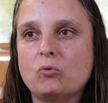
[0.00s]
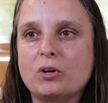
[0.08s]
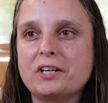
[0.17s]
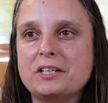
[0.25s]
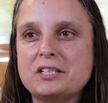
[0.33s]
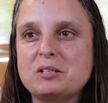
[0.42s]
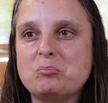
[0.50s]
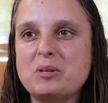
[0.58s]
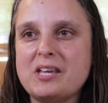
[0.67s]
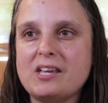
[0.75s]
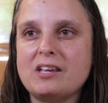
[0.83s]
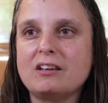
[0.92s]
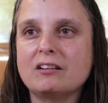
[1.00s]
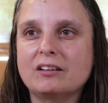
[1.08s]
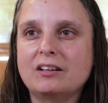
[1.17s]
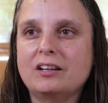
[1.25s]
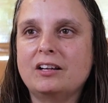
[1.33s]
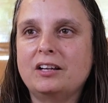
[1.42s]
wanted to be,
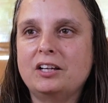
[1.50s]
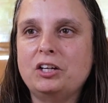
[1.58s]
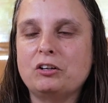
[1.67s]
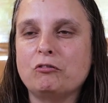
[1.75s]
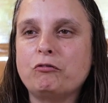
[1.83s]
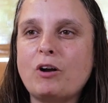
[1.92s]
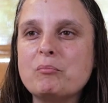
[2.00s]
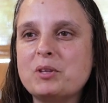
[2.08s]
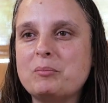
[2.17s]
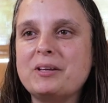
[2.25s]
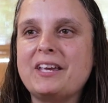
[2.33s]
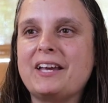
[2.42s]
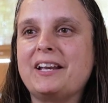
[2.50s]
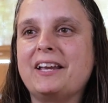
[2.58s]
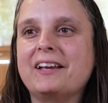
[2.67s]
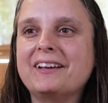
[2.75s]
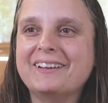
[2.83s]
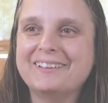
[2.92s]
from the
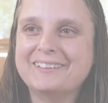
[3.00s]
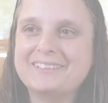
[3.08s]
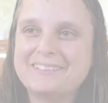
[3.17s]
beginning.